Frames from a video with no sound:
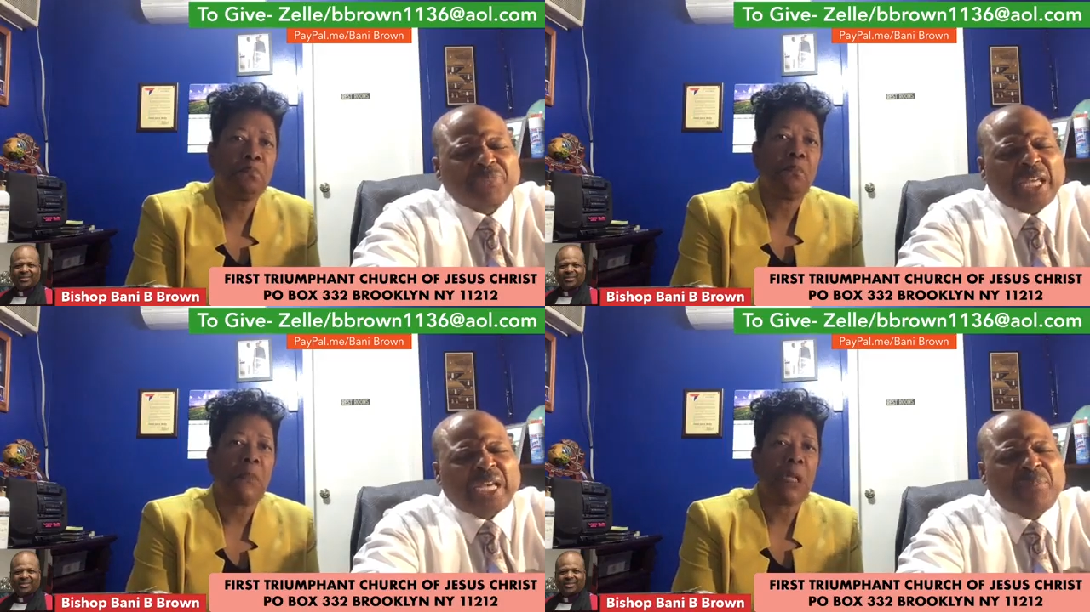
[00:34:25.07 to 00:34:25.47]

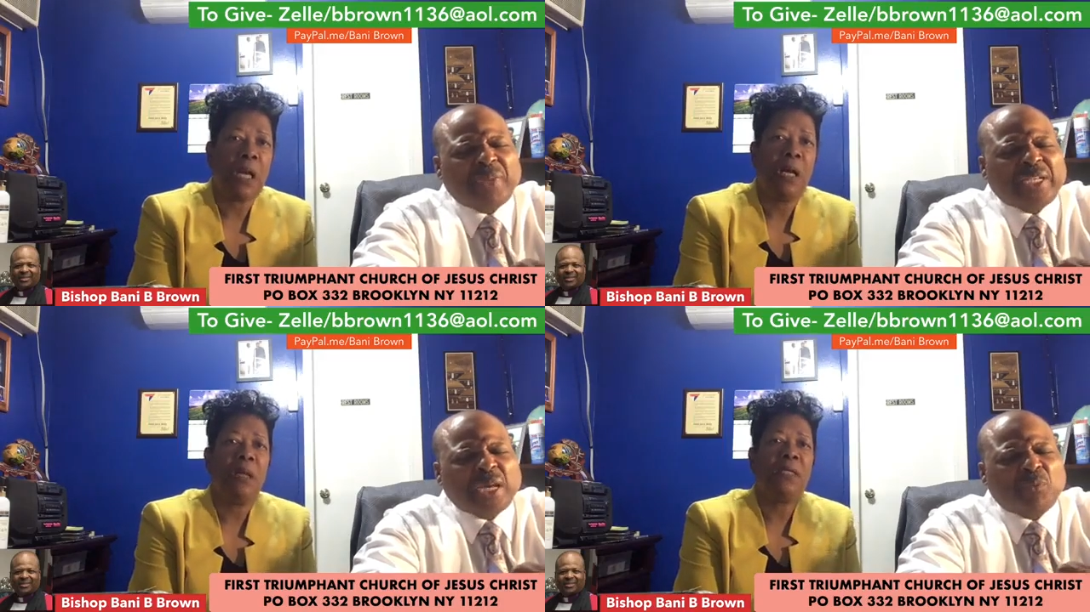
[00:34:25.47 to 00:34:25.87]

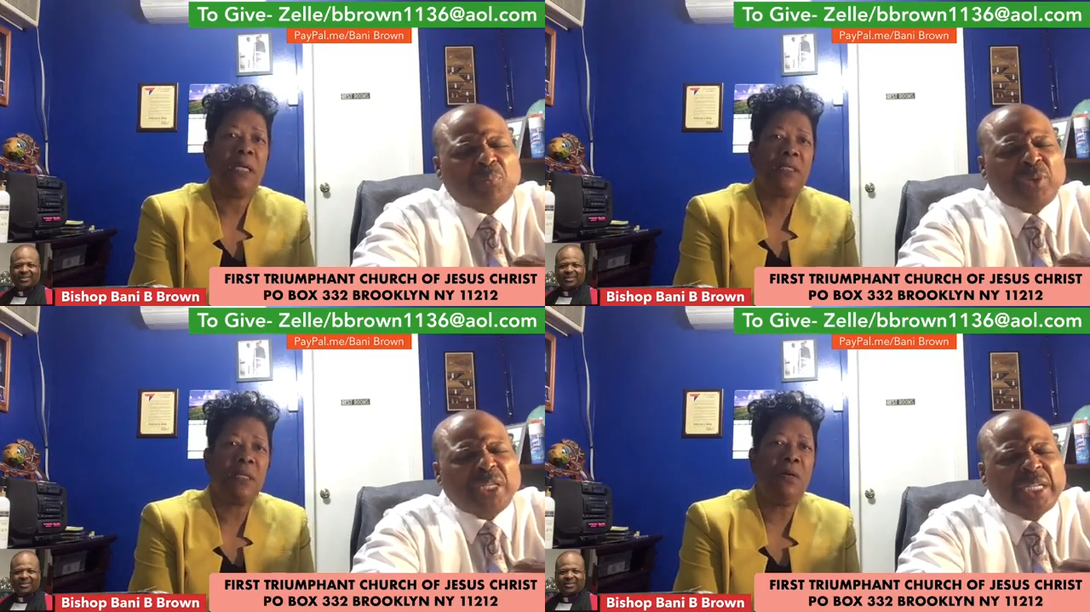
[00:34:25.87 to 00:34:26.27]
Speaker 1: Amen. That will yes,
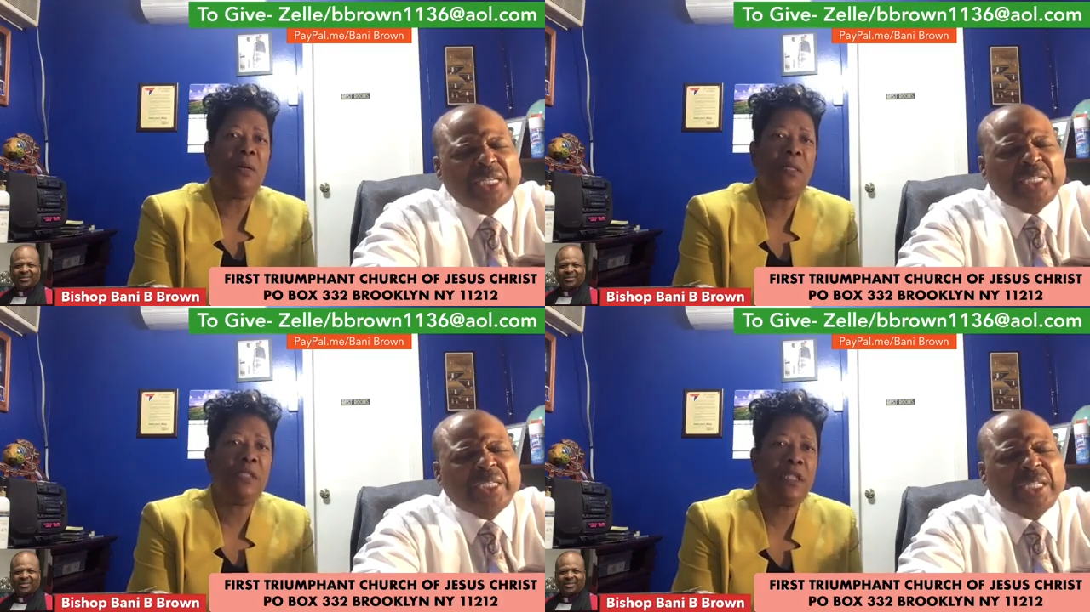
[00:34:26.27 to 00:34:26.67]
bring Lord
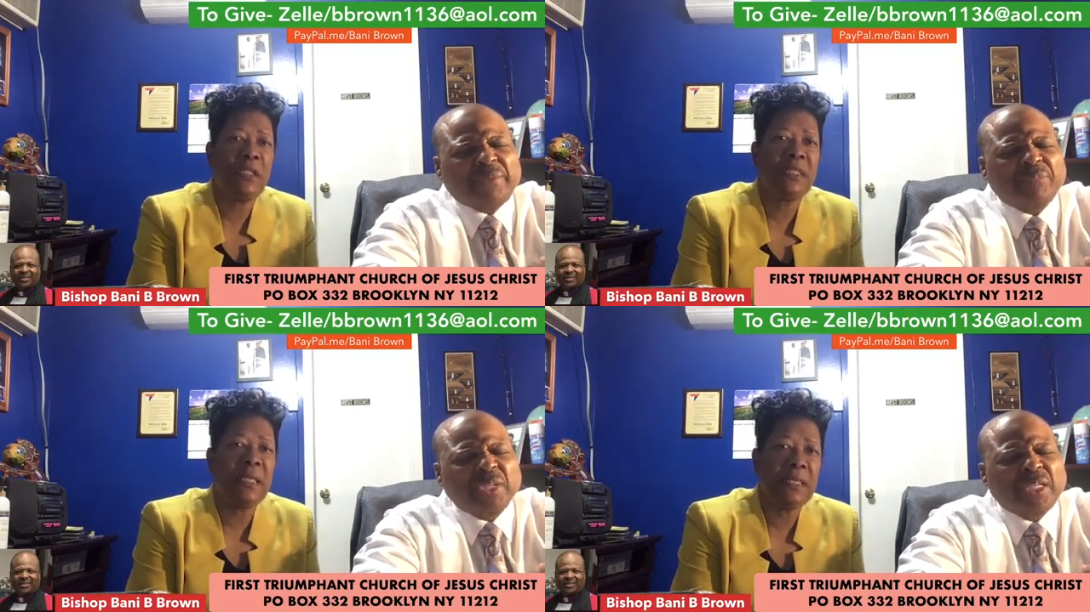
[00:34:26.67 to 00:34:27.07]
healing
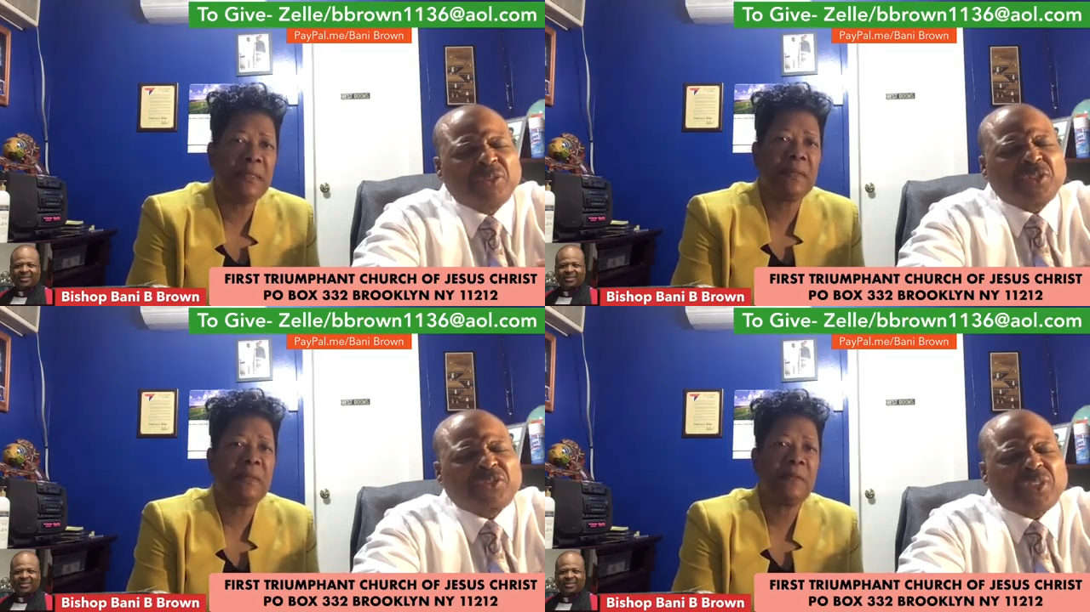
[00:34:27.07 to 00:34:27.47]
Jesus.
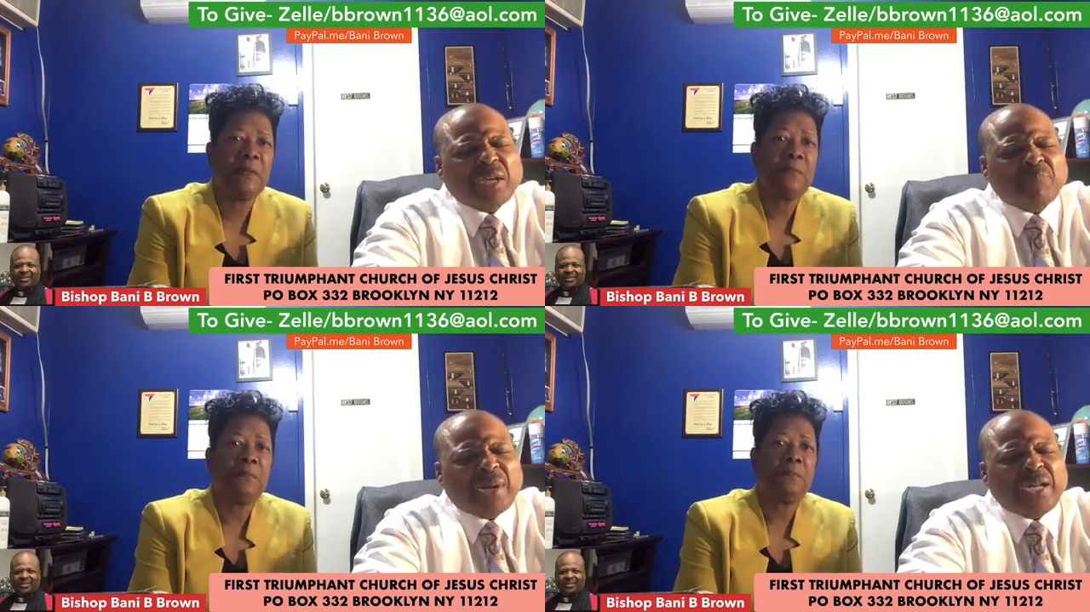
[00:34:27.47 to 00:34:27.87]
to sick
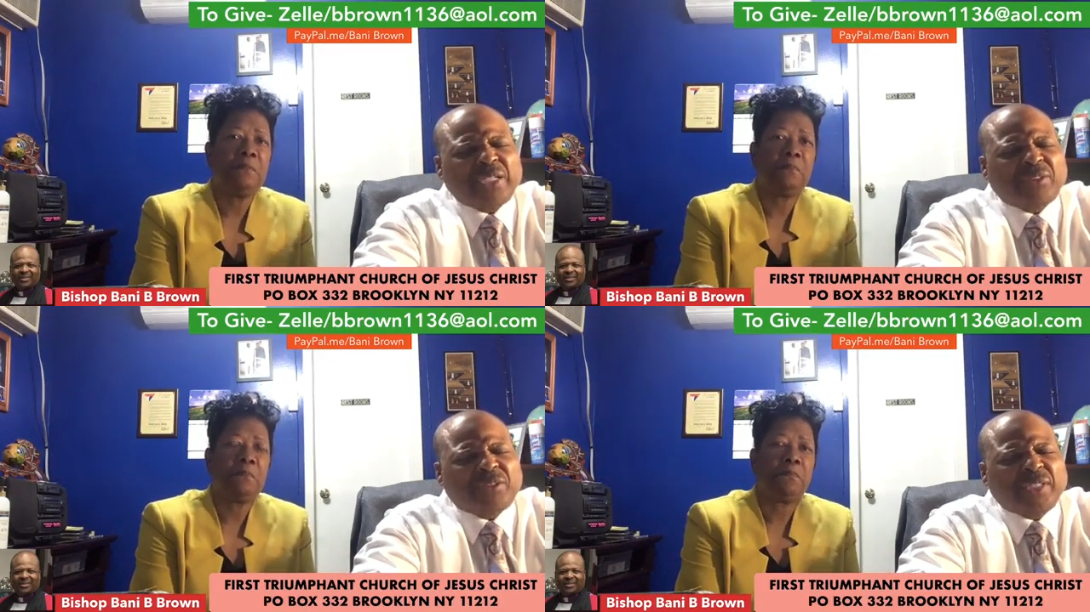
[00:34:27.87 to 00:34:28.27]

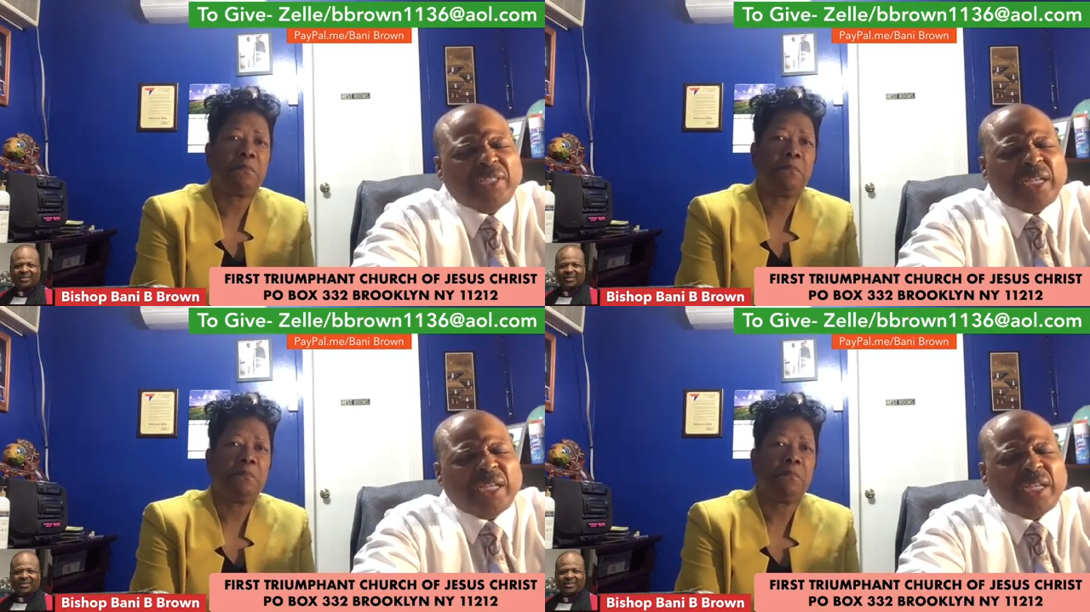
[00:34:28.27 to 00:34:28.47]
bodies today.